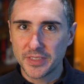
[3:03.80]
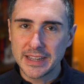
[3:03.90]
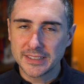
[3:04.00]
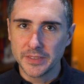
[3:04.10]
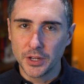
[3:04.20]

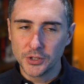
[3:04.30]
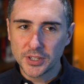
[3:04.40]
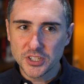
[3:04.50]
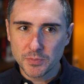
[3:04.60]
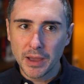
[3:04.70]
things in there. You
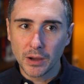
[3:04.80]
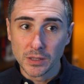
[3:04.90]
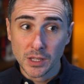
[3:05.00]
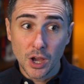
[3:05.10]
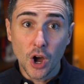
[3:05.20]
can
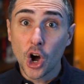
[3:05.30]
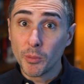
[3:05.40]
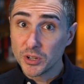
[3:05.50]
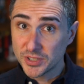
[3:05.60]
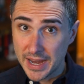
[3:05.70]
smell
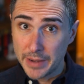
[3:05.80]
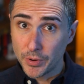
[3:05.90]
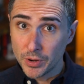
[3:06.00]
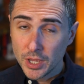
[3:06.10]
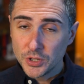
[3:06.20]
almost
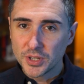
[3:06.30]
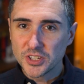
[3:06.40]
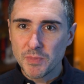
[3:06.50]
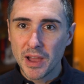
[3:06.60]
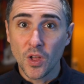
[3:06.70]
amber, you
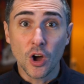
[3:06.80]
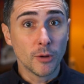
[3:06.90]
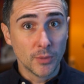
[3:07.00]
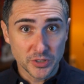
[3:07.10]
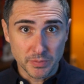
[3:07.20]
can smell
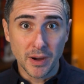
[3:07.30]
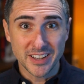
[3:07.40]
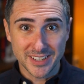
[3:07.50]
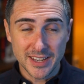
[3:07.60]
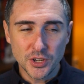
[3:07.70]
almost
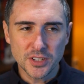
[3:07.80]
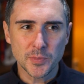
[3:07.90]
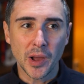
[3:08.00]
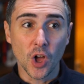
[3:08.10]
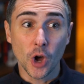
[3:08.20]
musky, you can
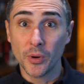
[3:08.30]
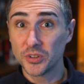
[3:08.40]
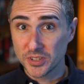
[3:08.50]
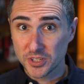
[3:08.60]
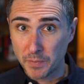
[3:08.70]
smell
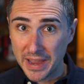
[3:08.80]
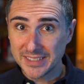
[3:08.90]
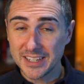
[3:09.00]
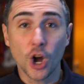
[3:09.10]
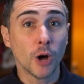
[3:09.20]
almost
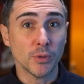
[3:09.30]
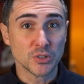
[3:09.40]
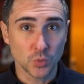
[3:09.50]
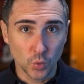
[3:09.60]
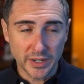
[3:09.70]
spicy,
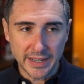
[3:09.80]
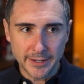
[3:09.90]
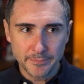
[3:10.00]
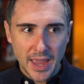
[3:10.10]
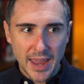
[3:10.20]
almost
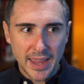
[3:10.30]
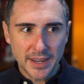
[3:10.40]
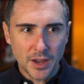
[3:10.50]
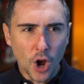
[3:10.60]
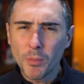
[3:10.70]
woody,
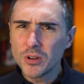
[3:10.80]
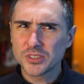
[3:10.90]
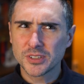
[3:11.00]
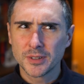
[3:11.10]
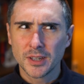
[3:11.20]
and
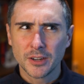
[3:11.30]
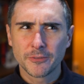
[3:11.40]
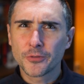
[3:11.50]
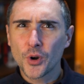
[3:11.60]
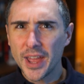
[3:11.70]
almost
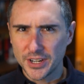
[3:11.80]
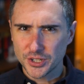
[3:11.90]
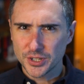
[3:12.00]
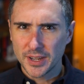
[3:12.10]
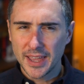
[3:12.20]

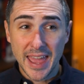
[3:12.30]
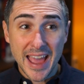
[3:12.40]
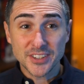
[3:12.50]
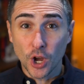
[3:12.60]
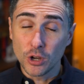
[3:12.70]
fresh. It
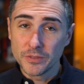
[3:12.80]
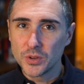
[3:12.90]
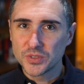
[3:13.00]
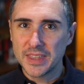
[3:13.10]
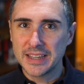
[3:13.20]
has all
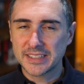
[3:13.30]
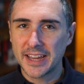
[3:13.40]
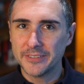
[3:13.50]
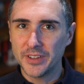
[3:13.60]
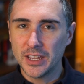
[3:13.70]
those things
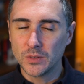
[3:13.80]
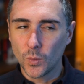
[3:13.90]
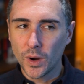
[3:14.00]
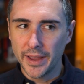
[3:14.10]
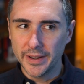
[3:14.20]
kind of in
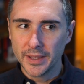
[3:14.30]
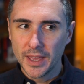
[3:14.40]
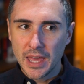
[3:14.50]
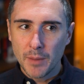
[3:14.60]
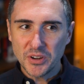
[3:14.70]
one,
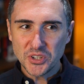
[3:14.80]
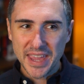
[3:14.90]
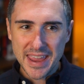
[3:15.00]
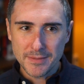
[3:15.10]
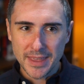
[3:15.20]
but you
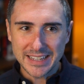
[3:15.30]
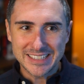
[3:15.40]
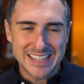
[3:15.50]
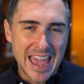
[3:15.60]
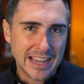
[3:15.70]
can't
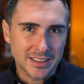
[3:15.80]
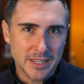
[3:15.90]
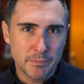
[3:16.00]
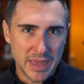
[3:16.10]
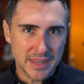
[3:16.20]

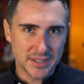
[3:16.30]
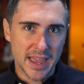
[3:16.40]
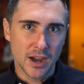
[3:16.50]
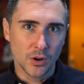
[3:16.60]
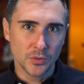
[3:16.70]
exactly pin
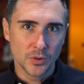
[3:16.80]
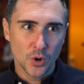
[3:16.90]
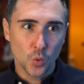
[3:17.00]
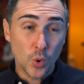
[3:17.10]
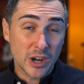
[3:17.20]
down
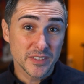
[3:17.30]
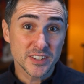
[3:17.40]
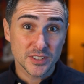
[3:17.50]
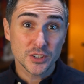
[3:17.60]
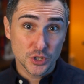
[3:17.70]
where
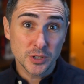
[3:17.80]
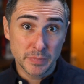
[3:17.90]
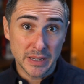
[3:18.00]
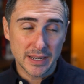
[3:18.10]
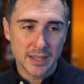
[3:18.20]
this should
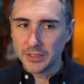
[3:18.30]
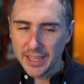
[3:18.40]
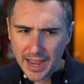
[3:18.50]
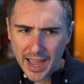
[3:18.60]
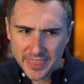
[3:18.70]
be.
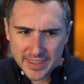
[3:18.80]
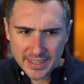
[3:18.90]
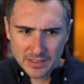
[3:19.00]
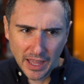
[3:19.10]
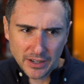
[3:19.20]
And I
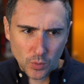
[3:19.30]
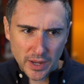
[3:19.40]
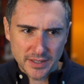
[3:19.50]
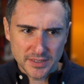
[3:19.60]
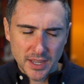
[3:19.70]
think in a lot of
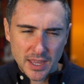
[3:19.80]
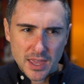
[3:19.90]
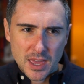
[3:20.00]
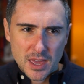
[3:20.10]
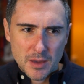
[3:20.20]
ways,
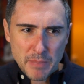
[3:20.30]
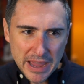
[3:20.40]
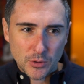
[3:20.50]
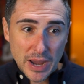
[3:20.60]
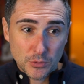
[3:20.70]

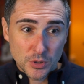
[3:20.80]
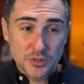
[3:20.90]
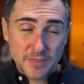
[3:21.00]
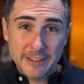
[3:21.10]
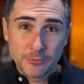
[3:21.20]
Baccarat
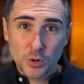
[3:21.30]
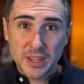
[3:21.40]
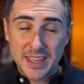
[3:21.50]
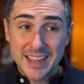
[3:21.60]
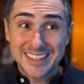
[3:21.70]
Rouge
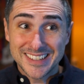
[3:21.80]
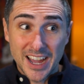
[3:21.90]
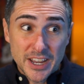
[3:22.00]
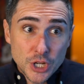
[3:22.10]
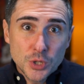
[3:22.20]
540 is
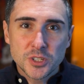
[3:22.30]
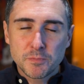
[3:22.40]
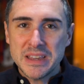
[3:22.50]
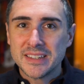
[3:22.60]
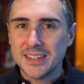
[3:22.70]
a new
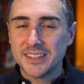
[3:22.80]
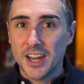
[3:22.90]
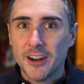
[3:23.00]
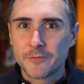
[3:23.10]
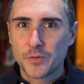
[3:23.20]
species
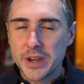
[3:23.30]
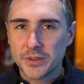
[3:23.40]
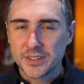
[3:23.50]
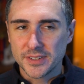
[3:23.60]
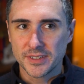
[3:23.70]
of
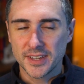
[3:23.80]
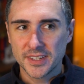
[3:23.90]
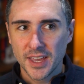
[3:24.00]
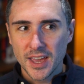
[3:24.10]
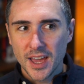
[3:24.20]
fragrances.
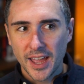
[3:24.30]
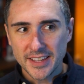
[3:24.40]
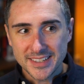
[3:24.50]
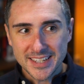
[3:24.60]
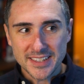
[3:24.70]
It's,
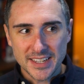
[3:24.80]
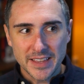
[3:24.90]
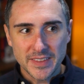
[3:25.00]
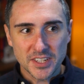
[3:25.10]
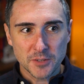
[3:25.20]
it sits
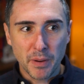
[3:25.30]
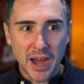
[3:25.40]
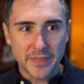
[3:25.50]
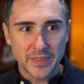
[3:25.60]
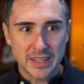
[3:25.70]
in this
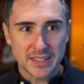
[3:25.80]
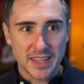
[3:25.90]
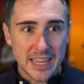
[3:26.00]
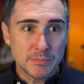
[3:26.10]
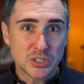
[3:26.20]
spot that
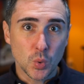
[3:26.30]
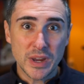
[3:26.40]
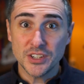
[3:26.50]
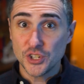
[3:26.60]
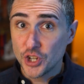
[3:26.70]
is in
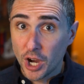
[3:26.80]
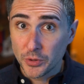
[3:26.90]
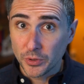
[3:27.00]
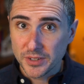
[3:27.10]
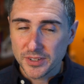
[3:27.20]
between
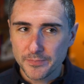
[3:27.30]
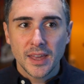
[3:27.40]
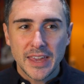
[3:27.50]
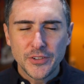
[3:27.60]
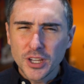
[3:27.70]
genres.
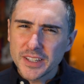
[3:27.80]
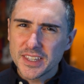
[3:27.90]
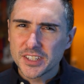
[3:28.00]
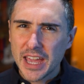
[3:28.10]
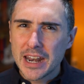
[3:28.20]
If you look at
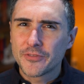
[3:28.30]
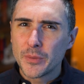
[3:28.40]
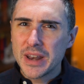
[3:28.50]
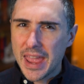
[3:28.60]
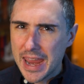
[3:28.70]
this kind of
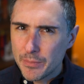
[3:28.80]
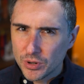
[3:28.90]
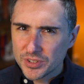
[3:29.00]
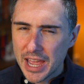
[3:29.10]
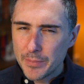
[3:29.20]
from an
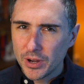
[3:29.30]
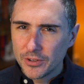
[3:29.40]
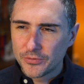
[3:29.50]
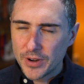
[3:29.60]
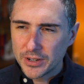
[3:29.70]
amber type
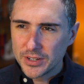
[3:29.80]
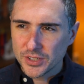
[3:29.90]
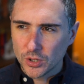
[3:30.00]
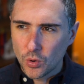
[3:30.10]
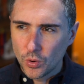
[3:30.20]
of
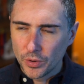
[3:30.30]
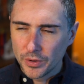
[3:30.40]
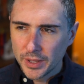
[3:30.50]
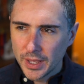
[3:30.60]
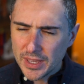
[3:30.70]
fragrance
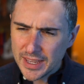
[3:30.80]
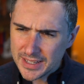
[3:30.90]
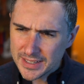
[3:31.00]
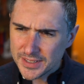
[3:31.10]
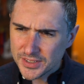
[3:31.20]
accord, it
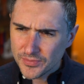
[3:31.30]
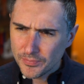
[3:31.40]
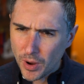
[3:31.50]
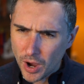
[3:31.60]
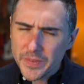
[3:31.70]
is
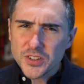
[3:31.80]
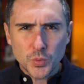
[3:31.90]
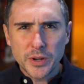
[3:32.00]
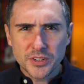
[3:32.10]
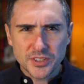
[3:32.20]
on the
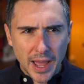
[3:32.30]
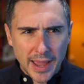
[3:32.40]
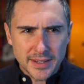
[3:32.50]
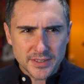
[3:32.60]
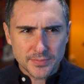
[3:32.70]
sweeter
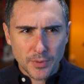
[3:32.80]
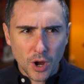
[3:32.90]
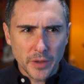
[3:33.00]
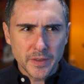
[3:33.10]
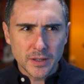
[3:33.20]
side, it's
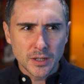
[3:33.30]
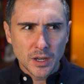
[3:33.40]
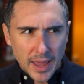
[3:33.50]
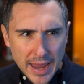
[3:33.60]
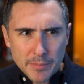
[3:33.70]
on the
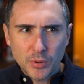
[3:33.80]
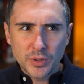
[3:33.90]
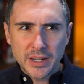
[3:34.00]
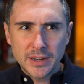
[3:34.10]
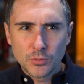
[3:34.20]

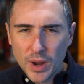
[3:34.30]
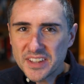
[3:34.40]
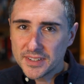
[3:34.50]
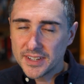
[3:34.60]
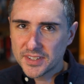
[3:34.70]
ambery
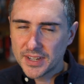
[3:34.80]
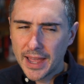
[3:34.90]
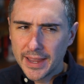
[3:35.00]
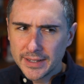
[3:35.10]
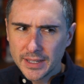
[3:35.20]
resinous
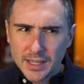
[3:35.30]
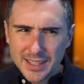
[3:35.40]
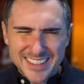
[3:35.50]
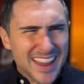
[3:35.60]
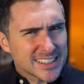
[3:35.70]
side.
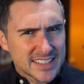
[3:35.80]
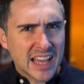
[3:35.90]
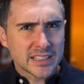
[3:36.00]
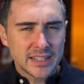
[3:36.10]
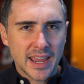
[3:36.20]
It's not
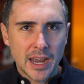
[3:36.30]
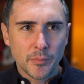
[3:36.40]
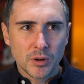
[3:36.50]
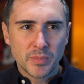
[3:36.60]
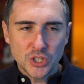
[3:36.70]
exactly an
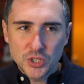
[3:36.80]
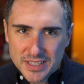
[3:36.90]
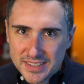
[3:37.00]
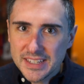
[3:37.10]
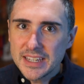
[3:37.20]
amber, but you
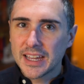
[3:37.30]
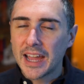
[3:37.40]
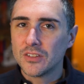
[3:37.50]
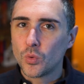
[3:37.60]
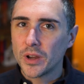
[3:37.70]
can see
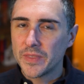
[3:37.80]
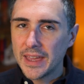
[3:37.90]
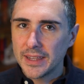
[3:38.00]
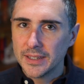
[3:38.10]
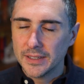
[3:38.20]
kind of where
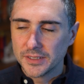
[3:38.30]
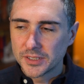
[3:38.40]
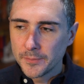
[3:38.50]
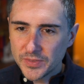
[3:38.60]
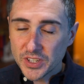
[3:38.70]
that
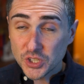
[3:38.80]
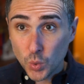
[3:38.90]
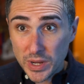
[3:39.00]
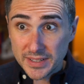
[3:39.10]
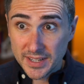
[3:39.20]
is. The
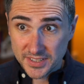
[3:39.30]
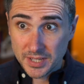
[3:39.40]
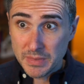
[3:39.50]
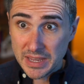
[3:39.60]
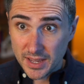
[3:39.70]
sweetness
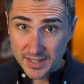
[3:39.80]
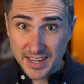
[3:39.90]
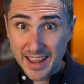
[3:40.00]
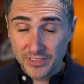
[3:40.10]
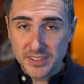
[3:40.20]
to me is
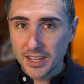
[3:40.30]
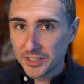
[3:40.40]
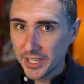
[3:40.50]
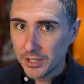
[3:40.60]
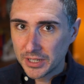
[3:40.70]
kind of the
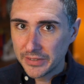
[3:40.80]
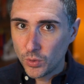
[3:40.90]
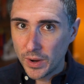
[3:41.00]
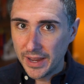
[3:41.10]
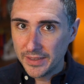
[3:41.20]
telltale
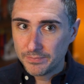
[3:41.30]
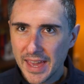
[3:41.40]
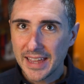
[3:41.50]
giveaway.